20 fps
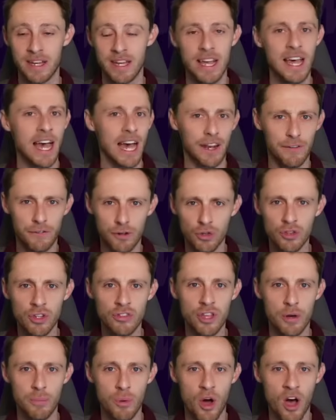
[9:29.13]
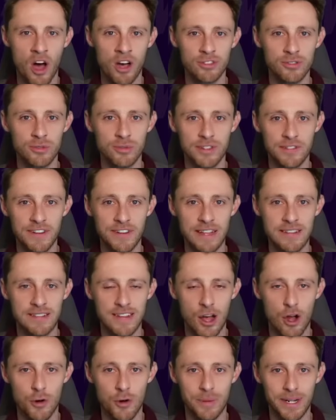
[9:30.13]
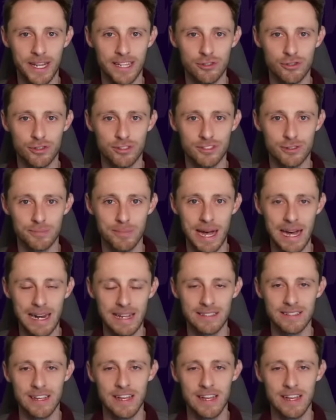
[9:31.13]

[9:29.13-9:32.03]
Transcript: And I've got the double Arsenal defence at home against Crystal Palace.